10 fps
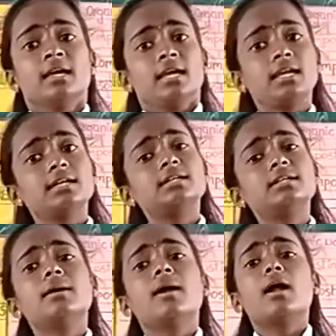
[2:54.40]

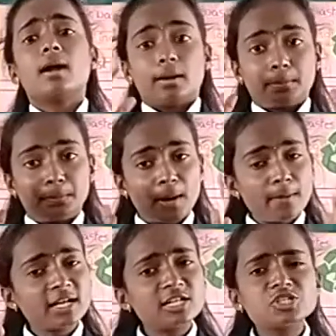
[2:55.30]
Here
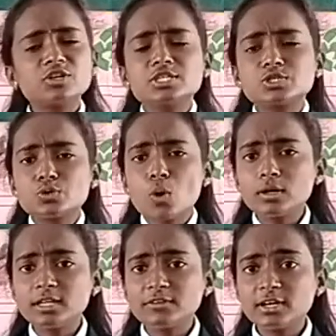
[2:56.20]
permaculture is
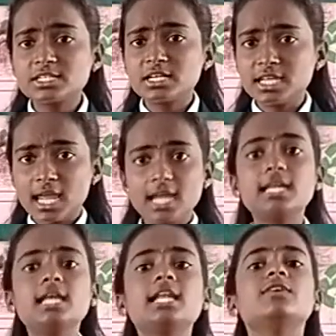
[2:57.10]
not affected
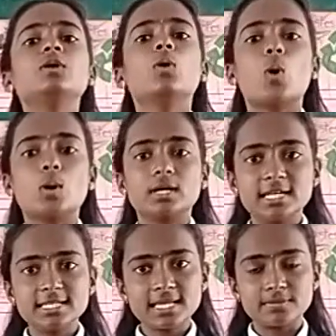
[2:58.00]
any living
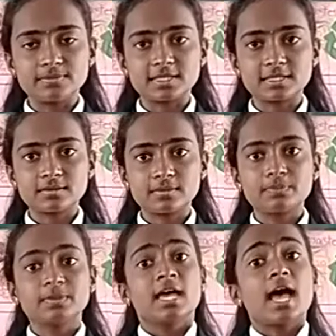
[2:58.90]
organisms
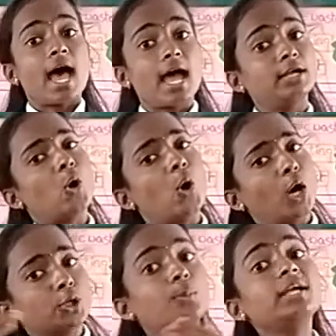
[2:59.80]
and
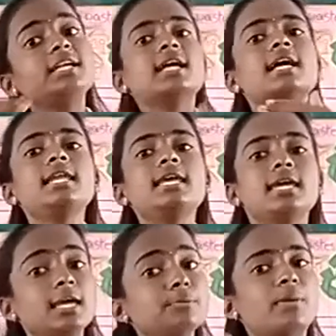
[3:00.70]
automatically
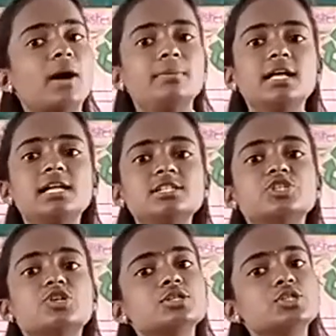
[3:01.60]
in
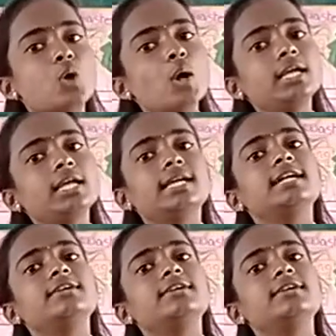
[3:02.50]
permaculture soil get